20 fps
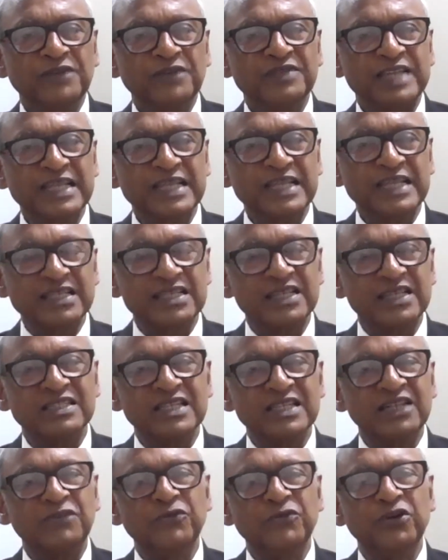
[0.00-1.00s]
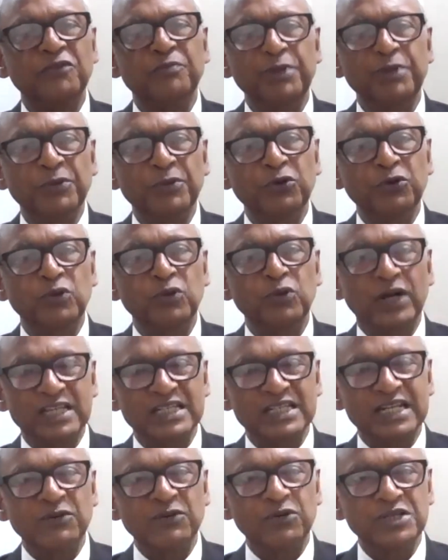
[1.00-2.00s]
sensors, and if you have people who
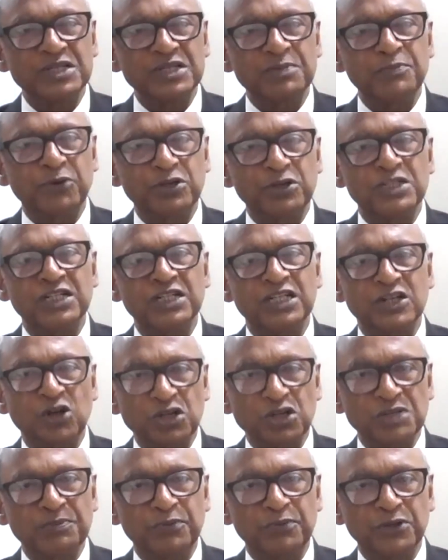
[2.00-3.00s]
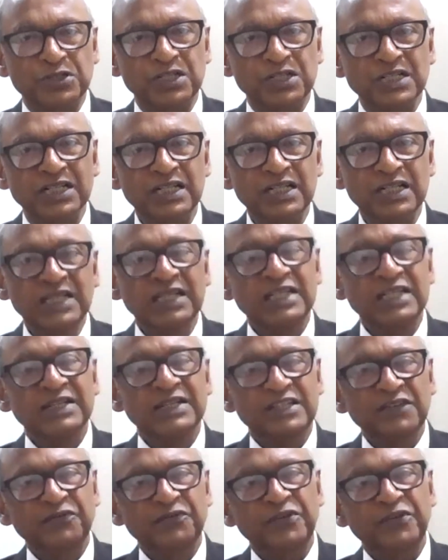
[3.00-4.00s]
understand what is important and not important,
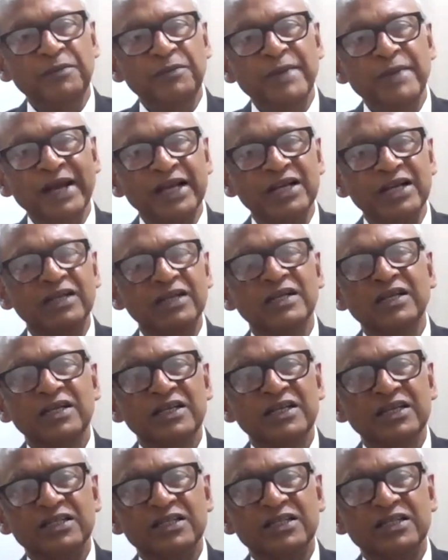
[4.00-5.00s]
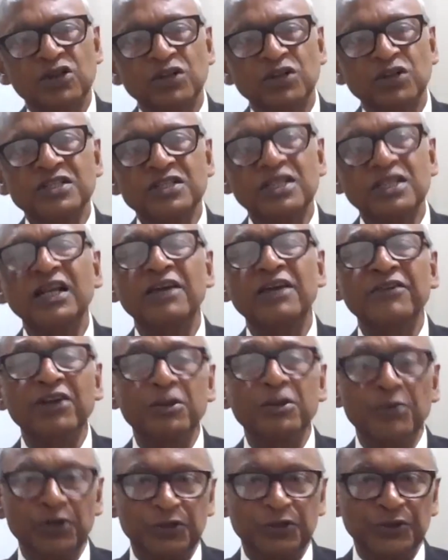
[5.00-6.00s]
the feedback is constantly
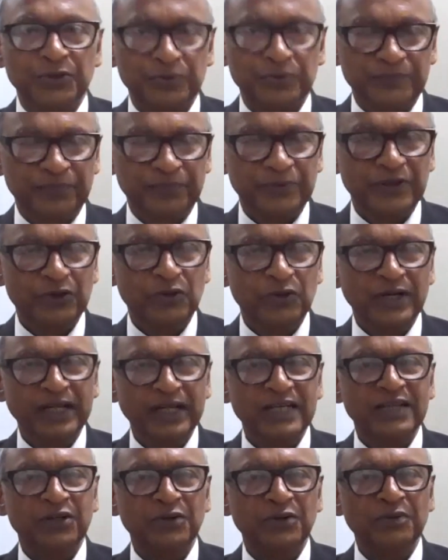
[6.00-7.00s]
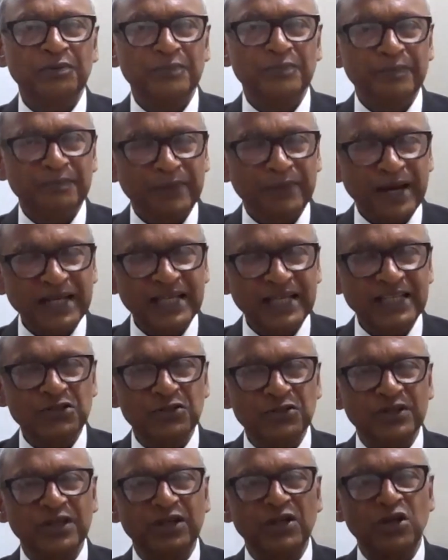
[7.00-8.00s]
available to you. You can manage, you
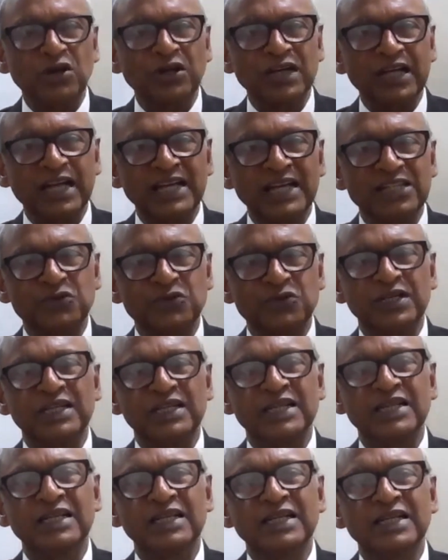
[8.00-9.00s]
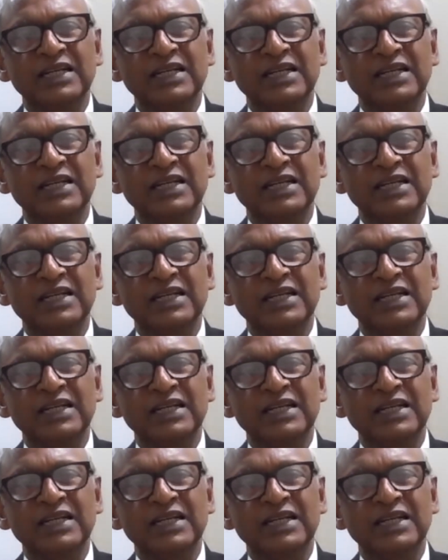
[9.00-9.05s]
can organize, you can